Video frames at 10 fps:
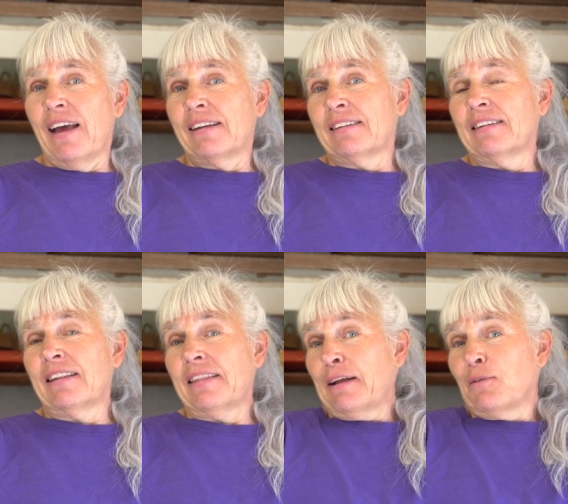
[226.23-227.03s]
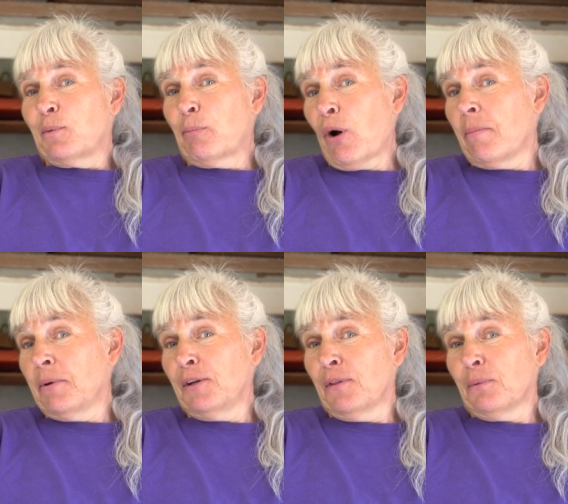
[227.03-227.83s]
and that's what brought
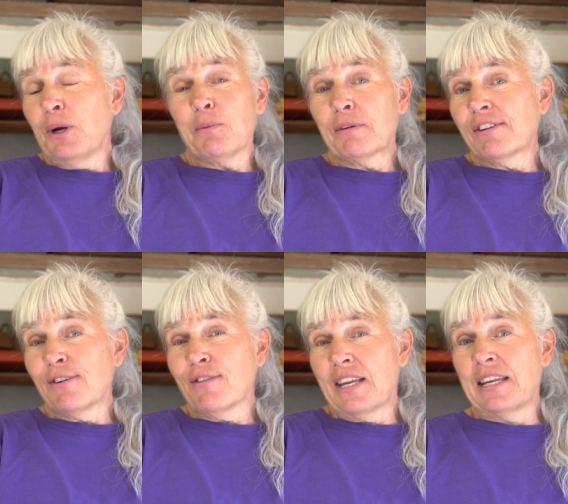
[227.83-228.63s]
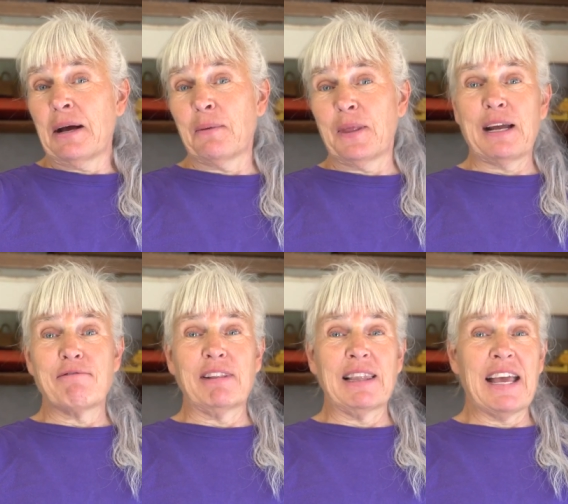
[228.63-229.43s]
me to Three Rivers. And now that
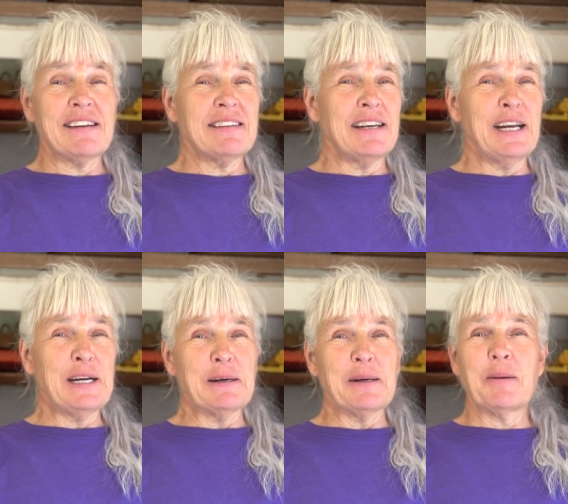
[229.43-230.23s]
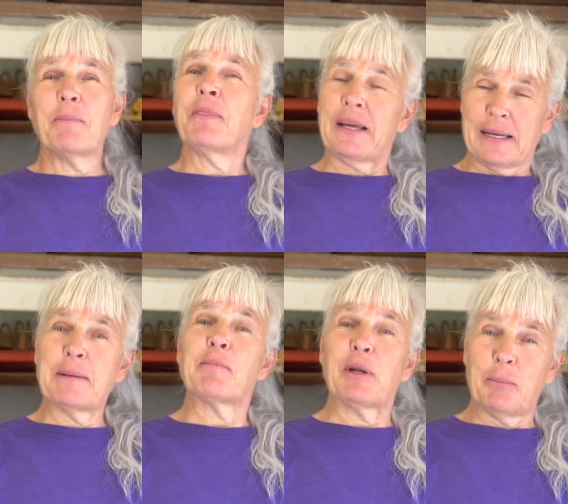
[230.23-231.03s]
I've landed here, I'm thinking
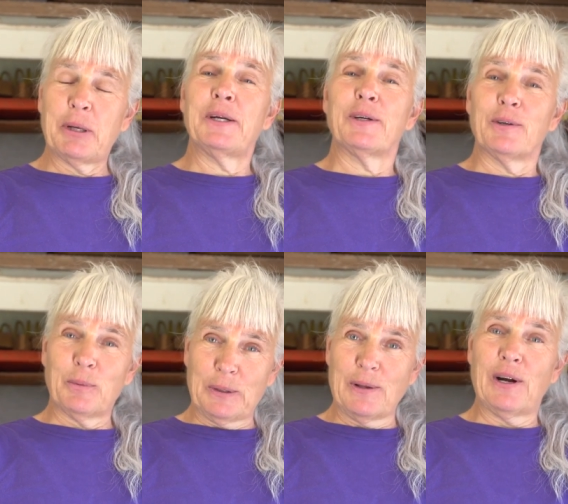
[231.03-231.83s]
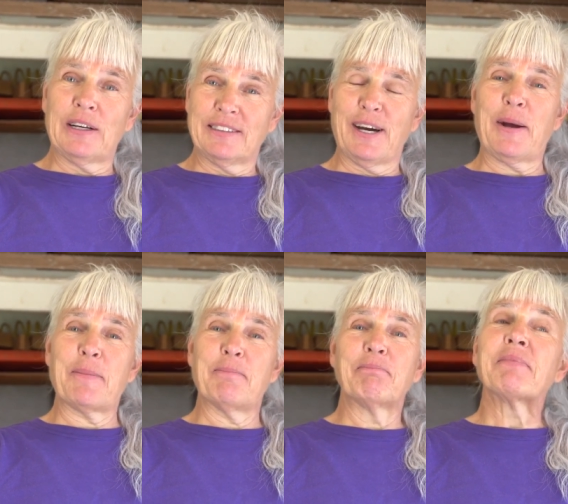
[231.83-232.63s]
I'm going to be here a real long
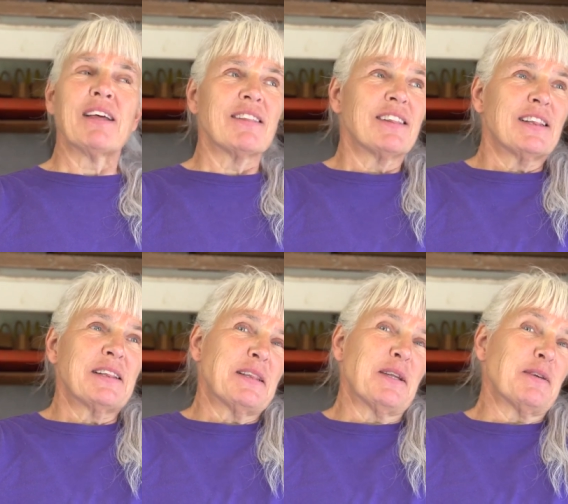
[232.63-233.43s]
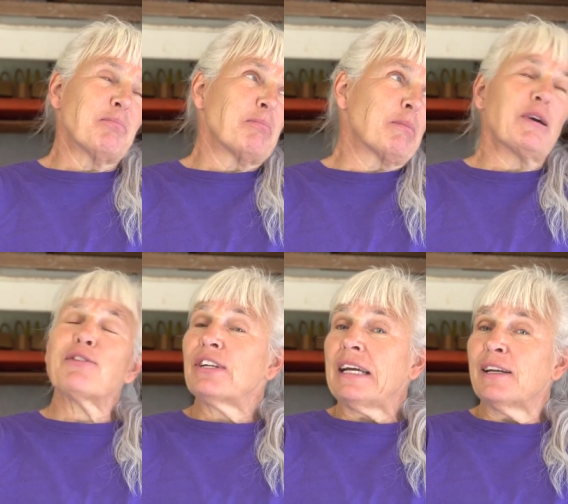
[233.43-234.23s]
time. The
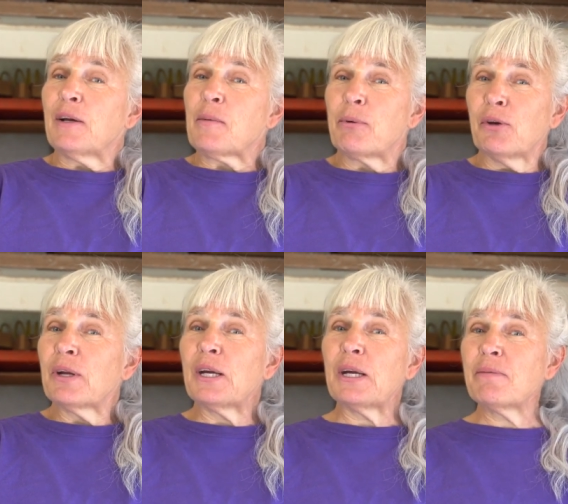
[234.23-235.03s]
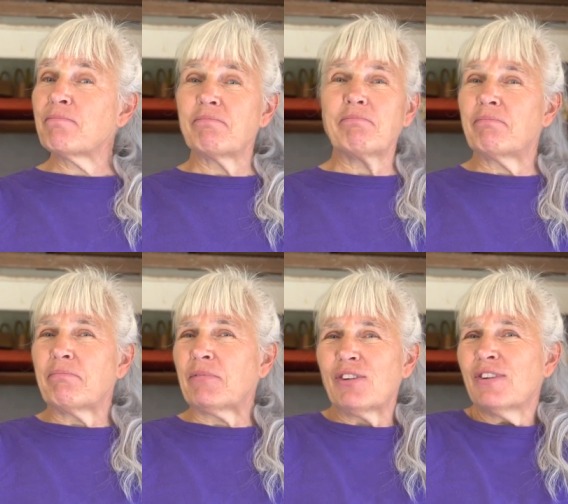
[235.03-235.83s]
breathtaking beauty,
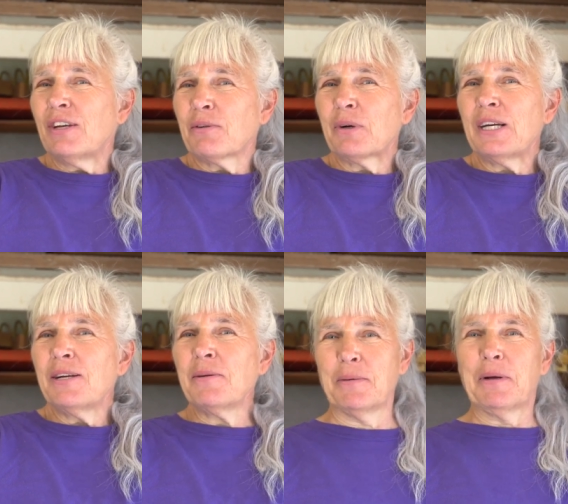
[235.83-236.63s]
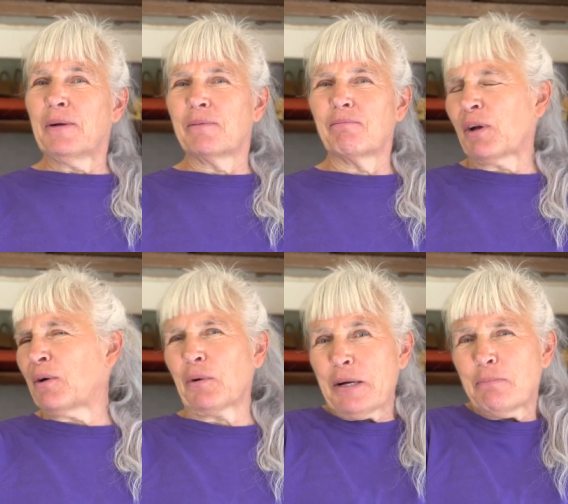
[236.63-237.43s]
scenery,
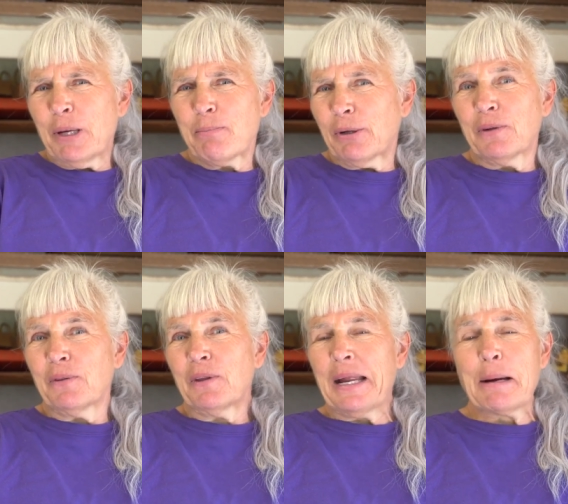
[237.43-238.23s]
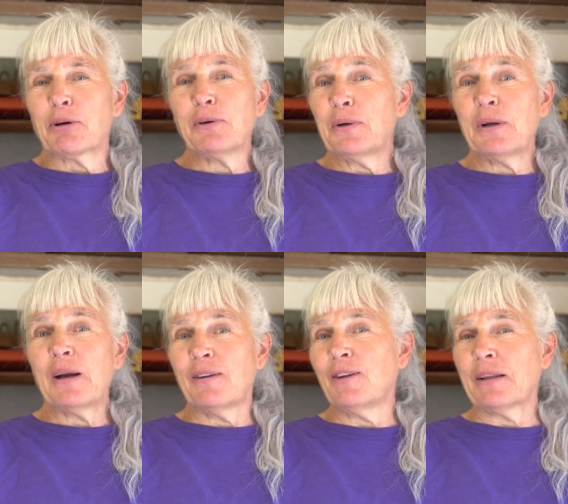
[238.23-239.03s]
great people in the
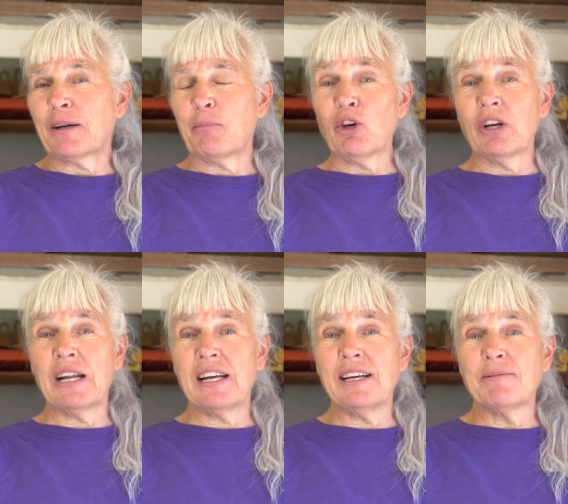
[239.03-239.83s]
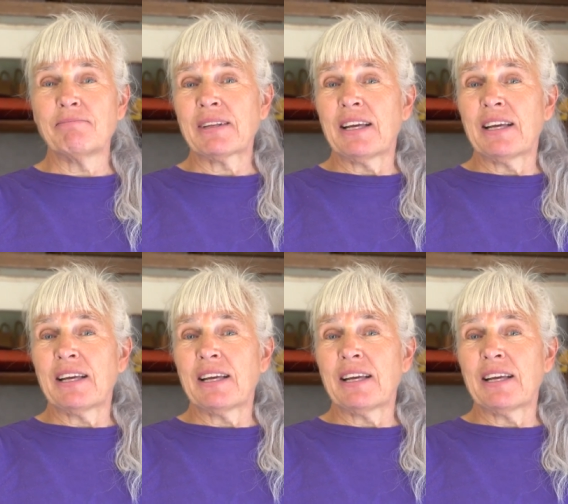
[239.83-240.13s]
neighborhood and in the community.